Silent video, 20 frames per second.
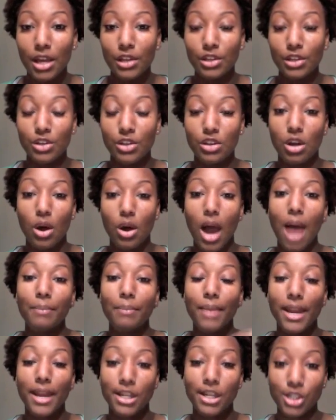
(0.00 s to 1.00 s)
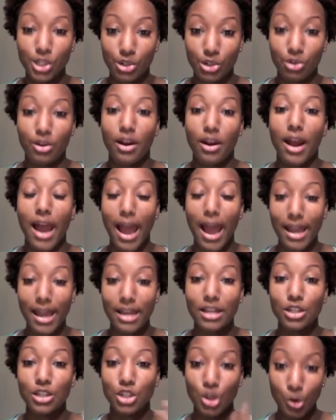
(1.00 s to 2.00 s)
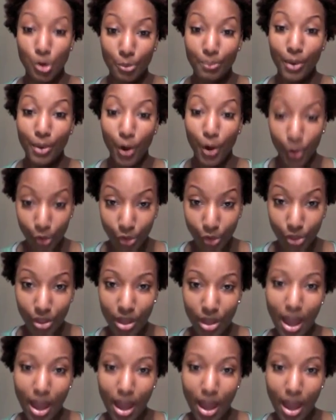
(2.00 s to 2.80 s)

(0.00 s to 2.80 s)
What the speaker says: I made sure I could do both.